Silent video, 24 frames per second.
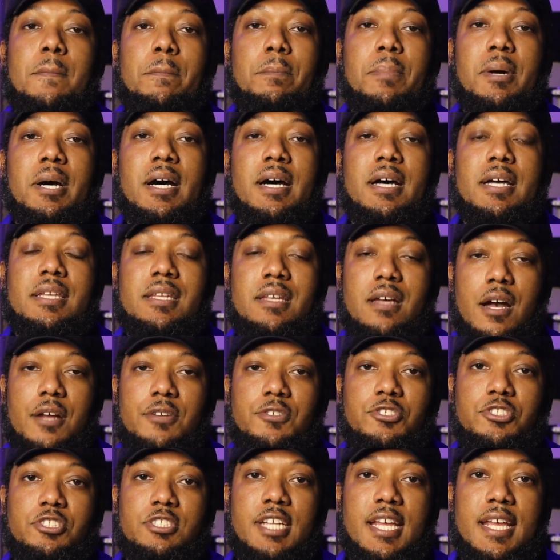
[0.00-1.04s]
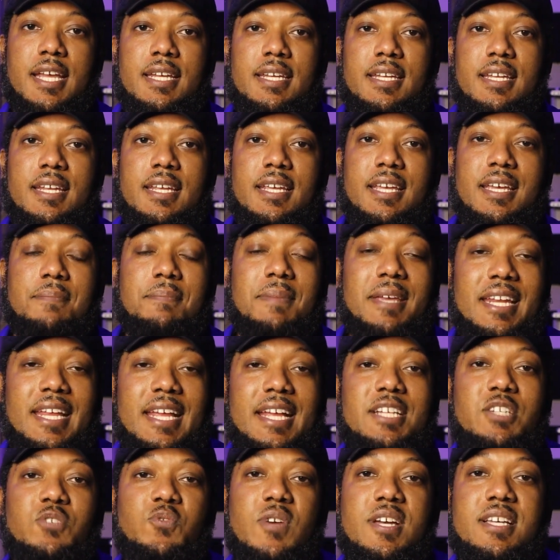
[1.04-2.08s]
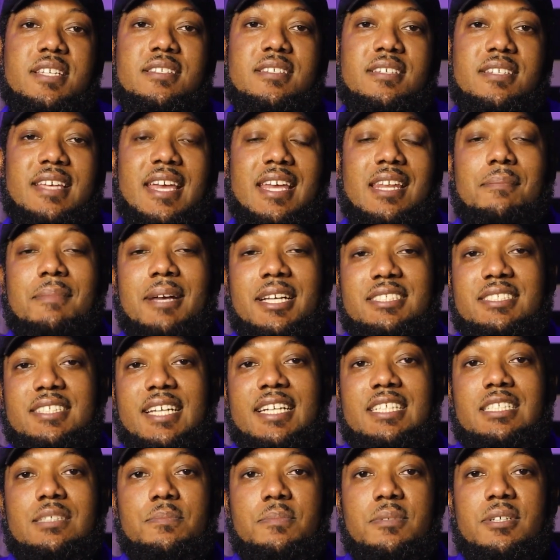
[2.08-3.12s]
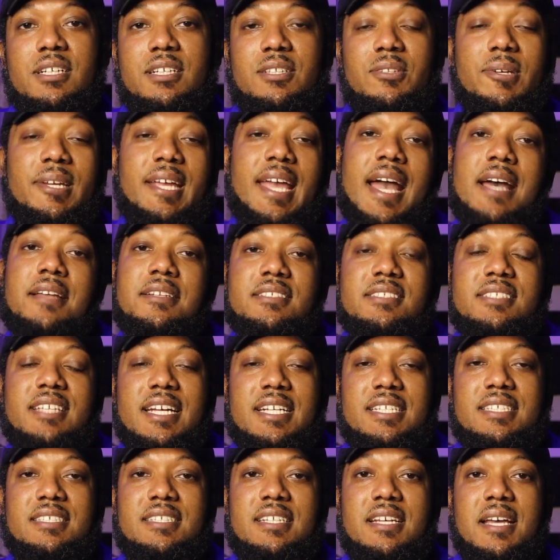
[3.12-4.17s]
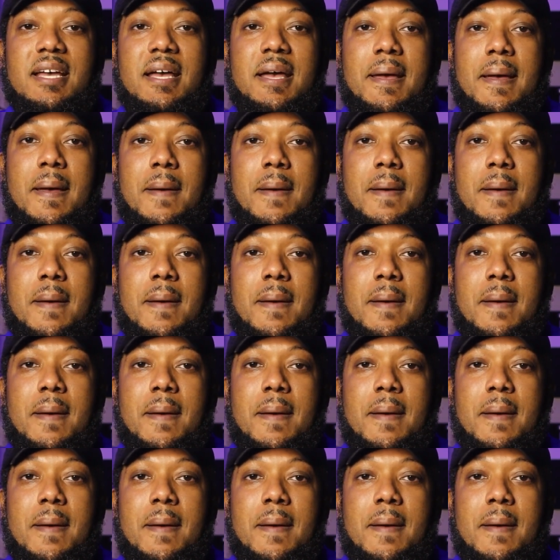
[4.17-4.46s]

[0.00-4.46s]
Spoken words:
but understanding and being interested, getting my sketchbook, learning how to sketch